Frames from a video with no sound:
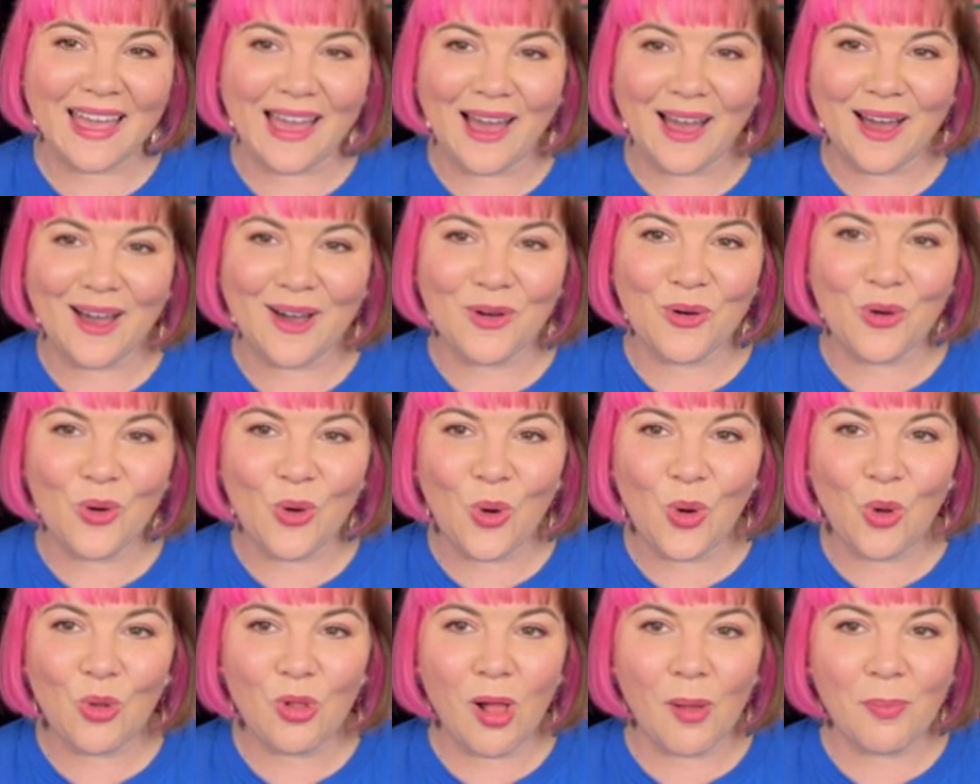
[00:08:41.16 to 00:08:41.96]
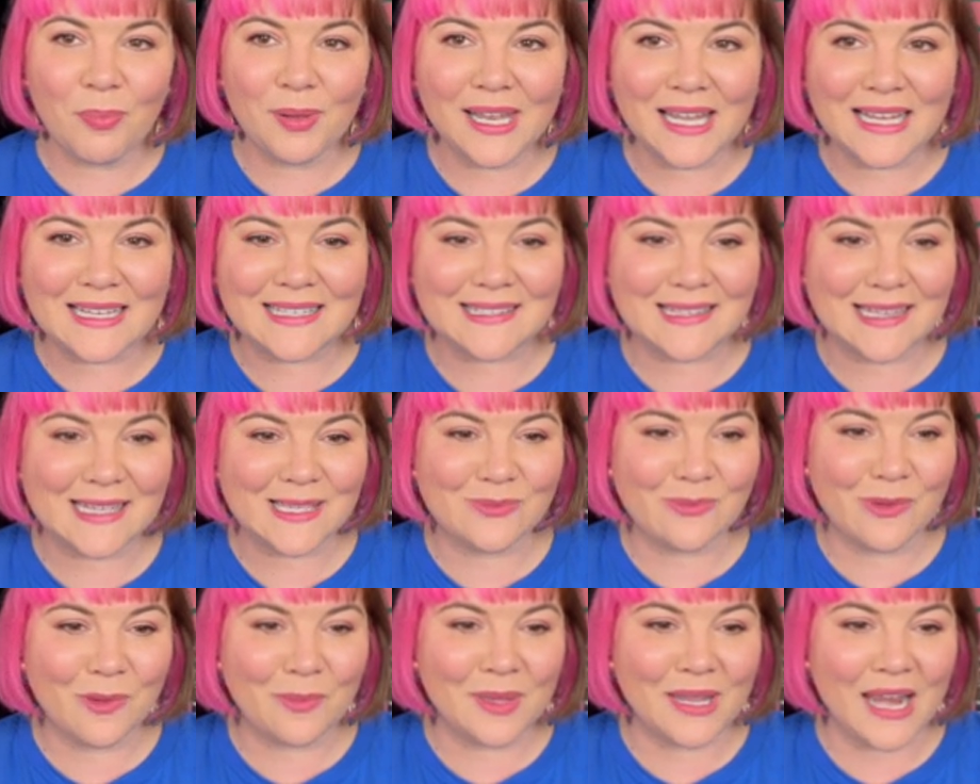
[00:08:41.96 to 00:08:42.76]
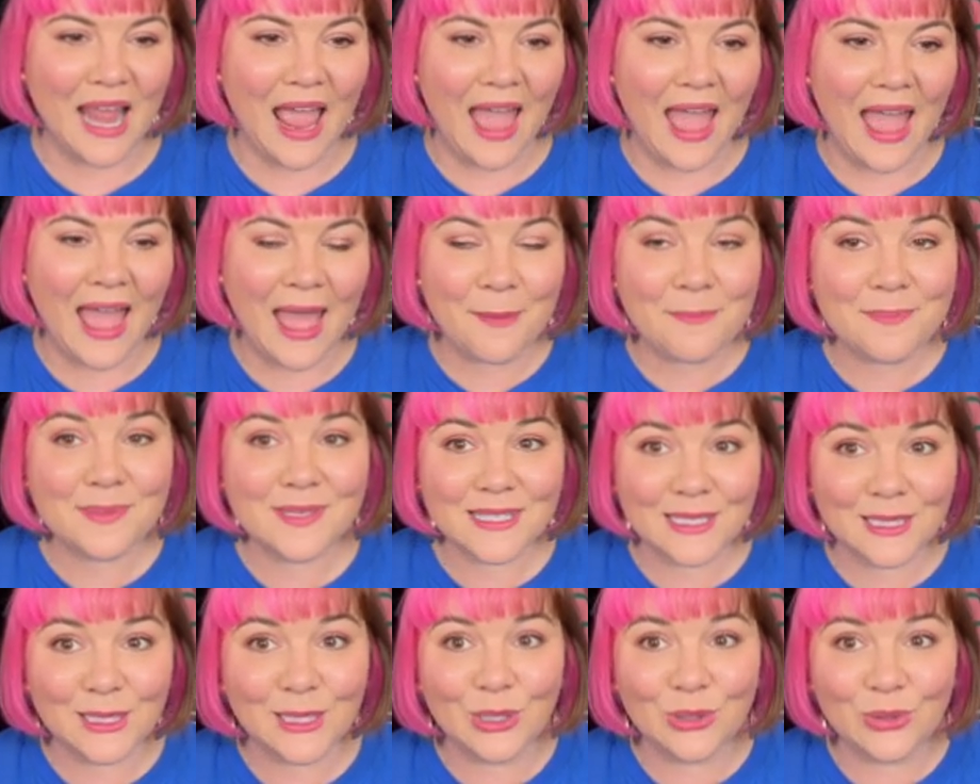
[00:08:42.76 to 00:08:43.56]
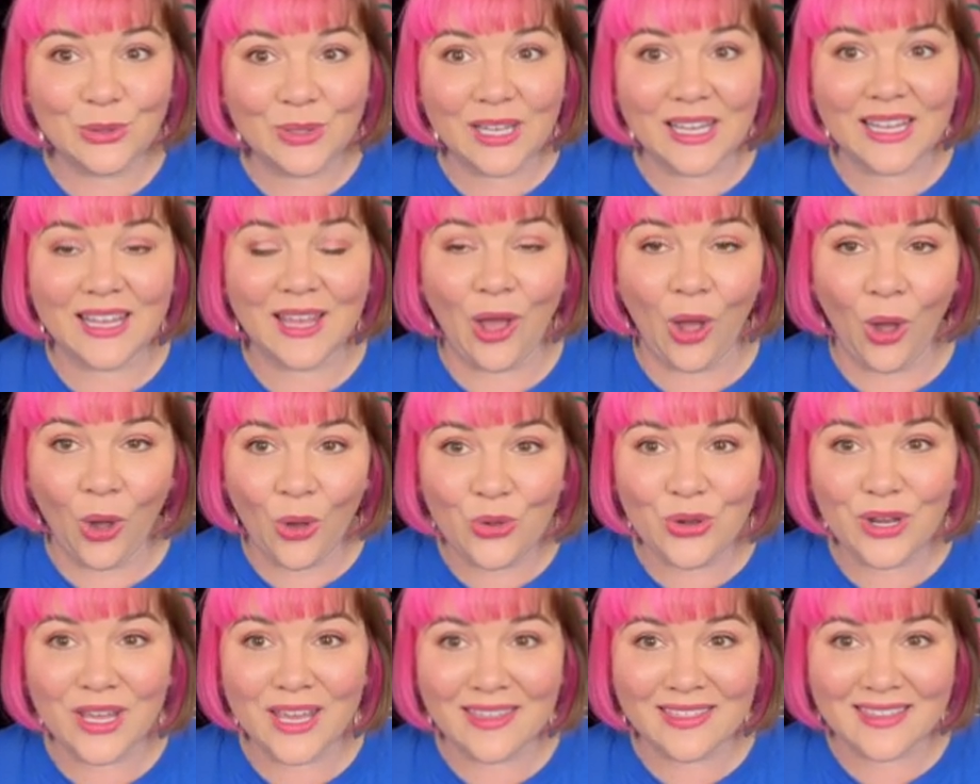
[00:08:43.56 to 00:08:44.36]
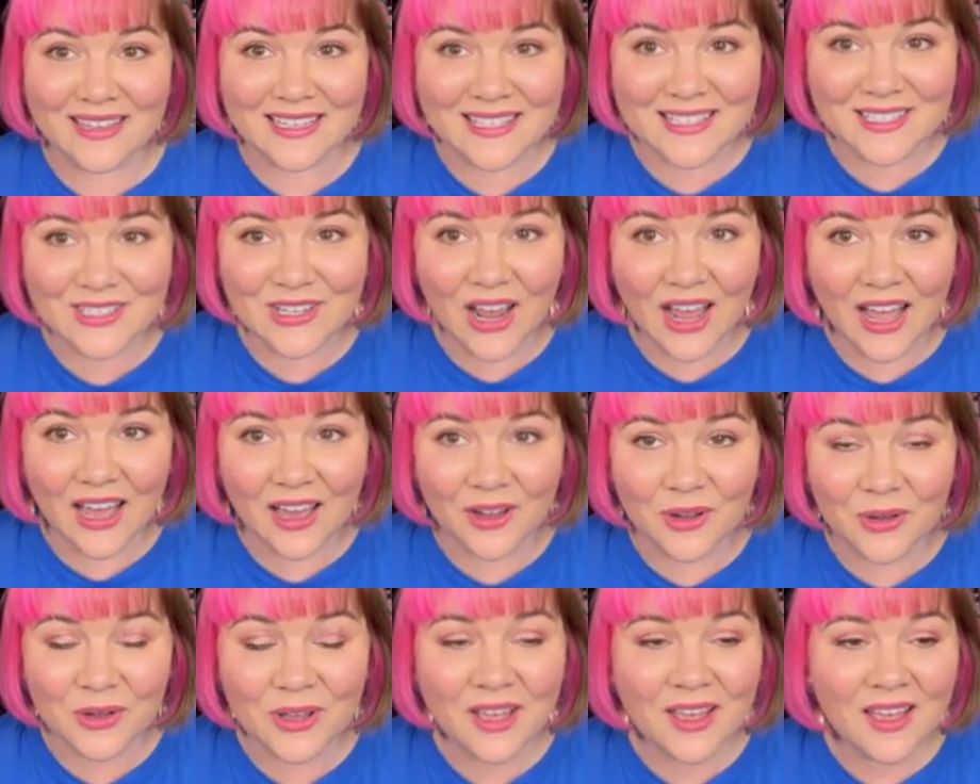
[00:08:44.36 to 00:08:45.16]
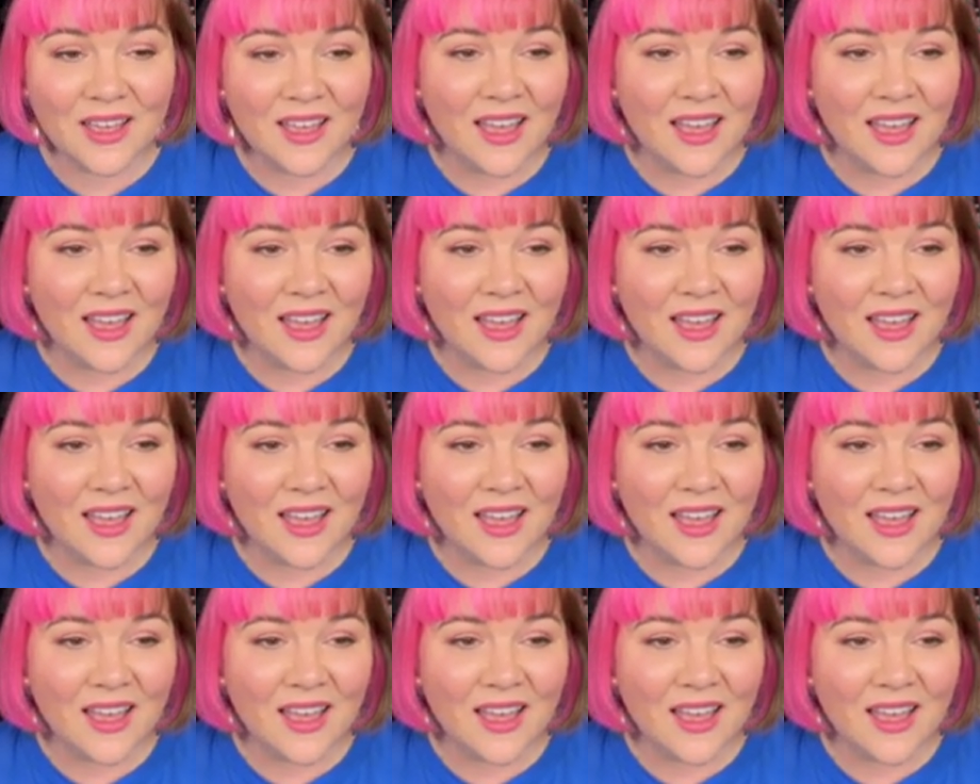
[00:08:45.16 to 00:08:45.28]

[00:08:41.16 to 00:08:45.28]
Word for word: are all plus-size women absolutely owning their style.